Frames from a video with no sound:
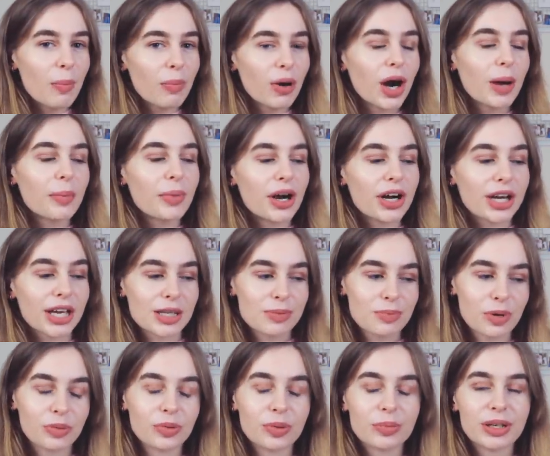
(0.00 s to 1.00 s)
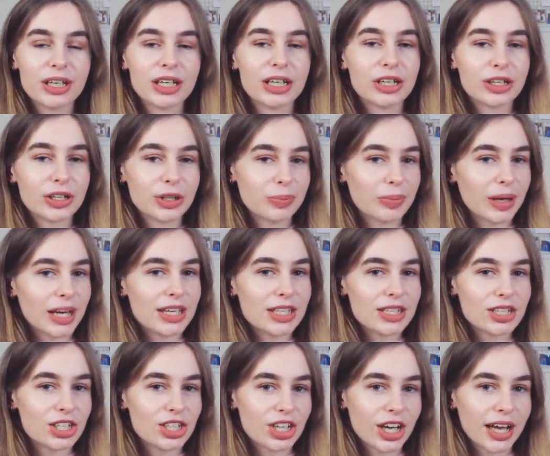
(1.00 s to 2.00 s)
Primark is probably a good
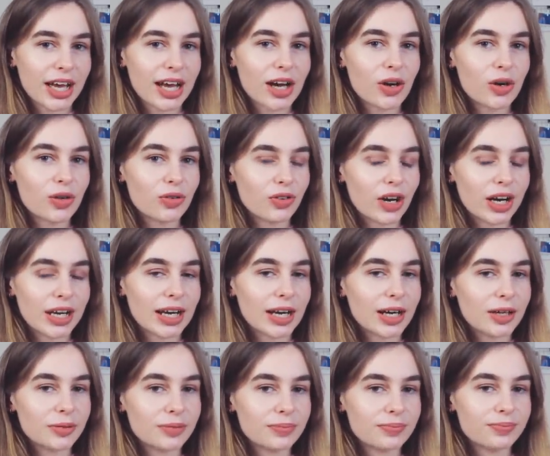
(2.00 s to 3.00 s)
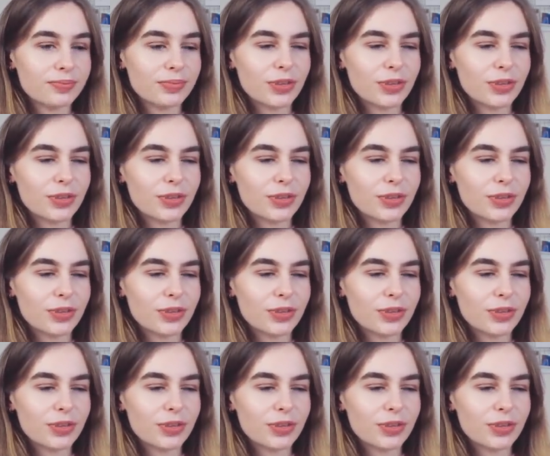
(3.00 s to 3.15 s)
place to check out right now.